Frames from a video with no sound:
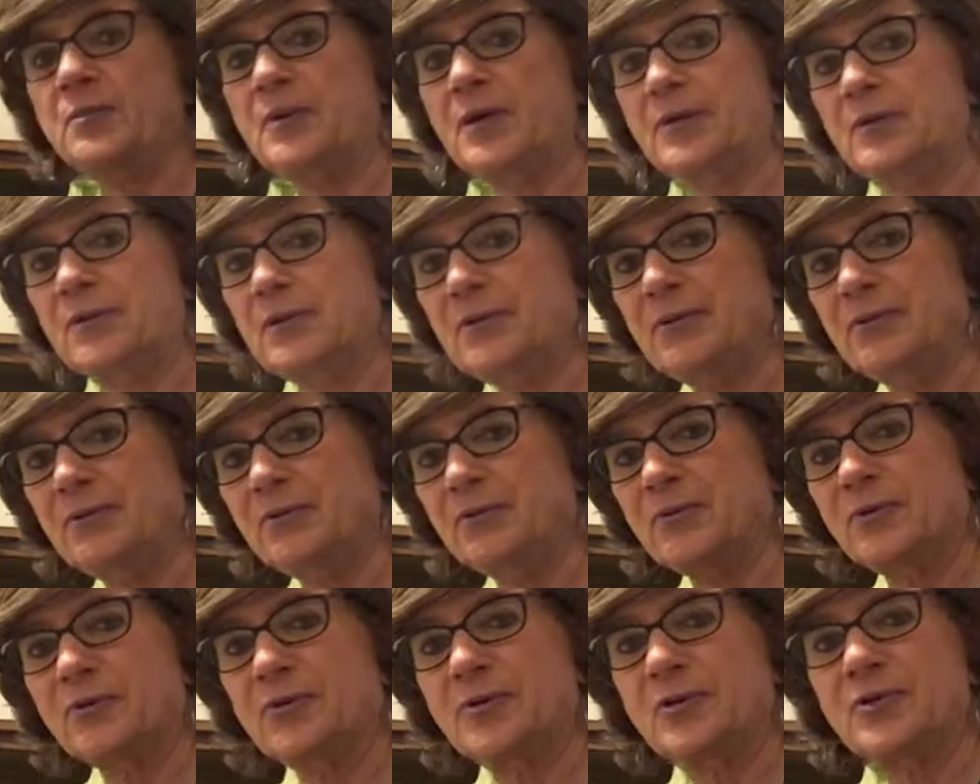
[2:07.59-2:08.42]
I think you'll
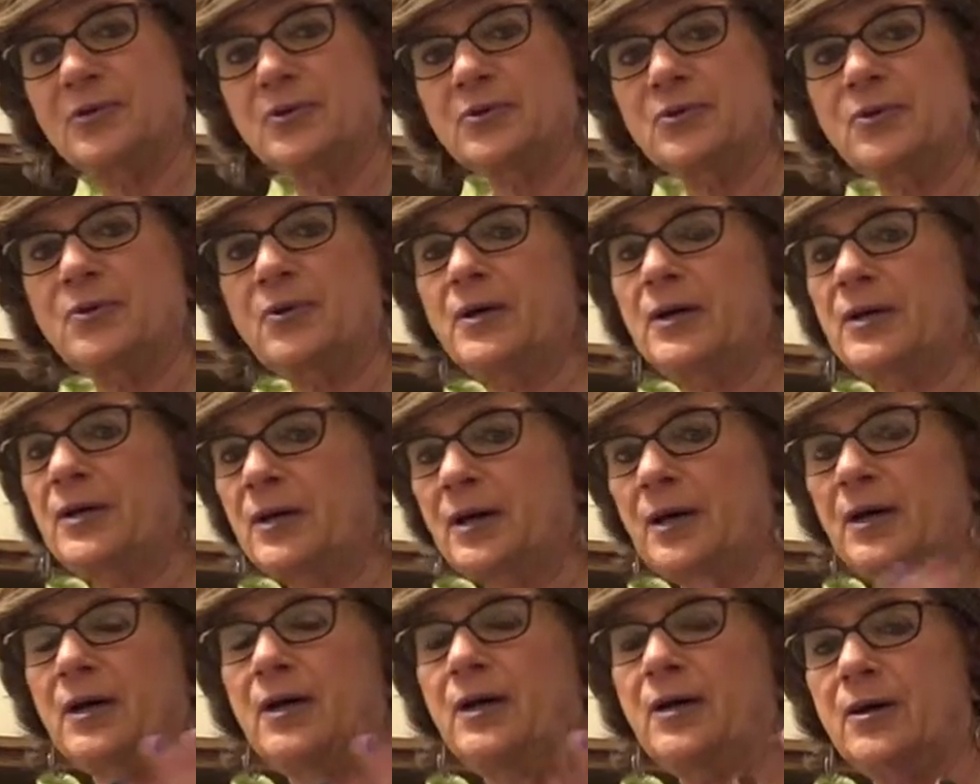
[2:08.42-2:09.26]
really enjoy
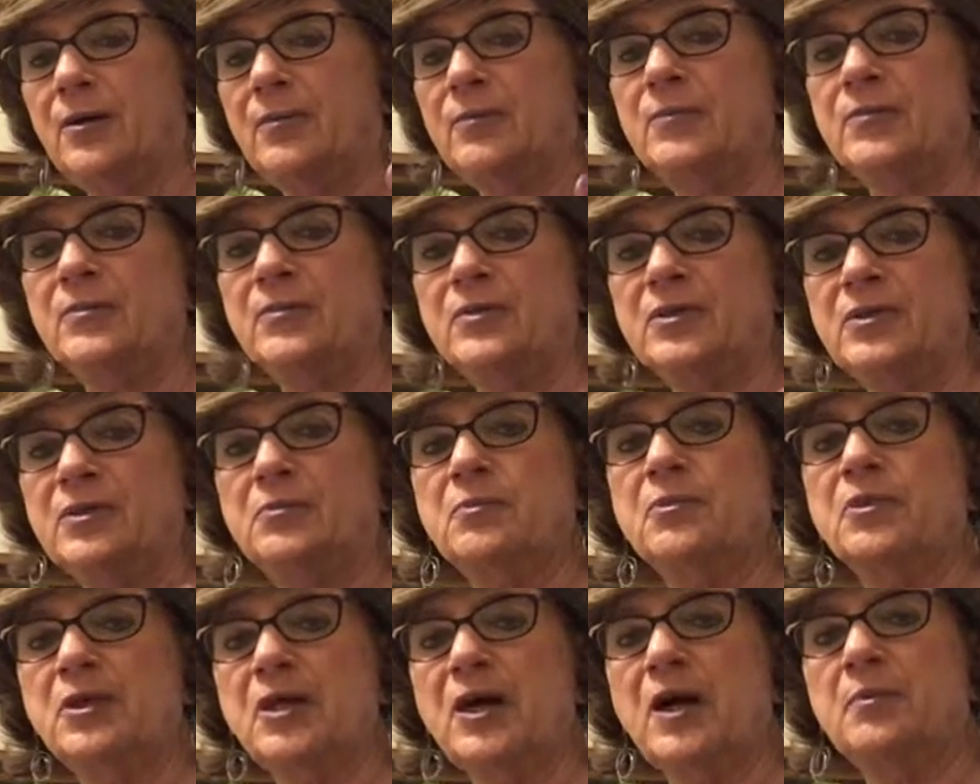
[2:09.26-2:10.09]
some
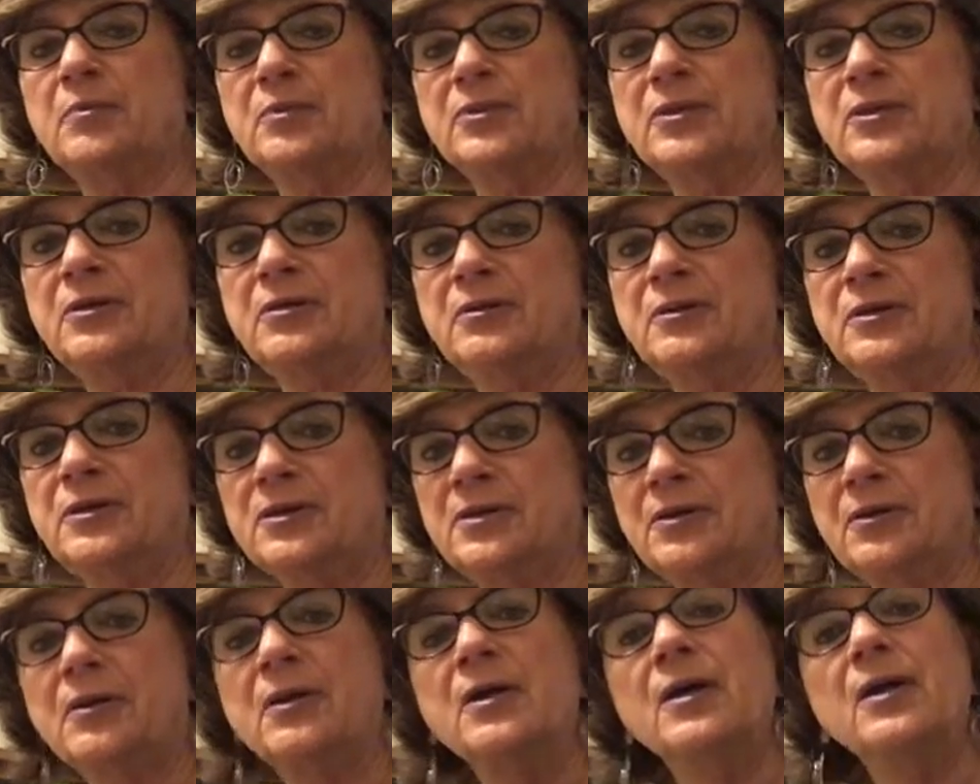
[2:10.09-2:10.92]
of the opportunities
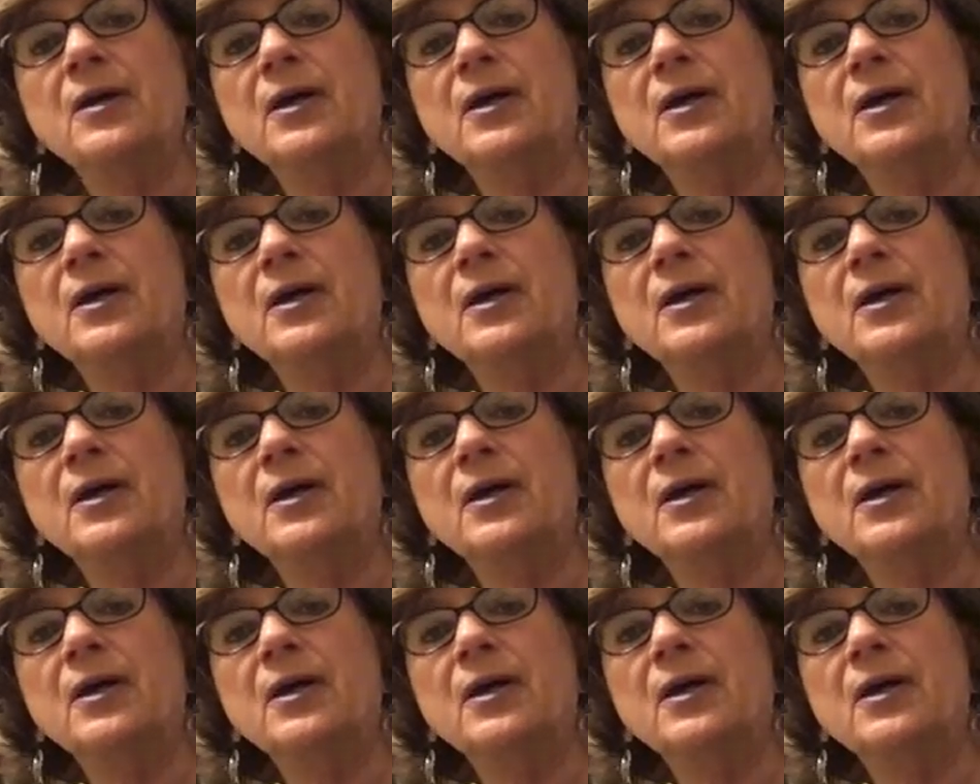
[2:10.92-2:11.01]
there,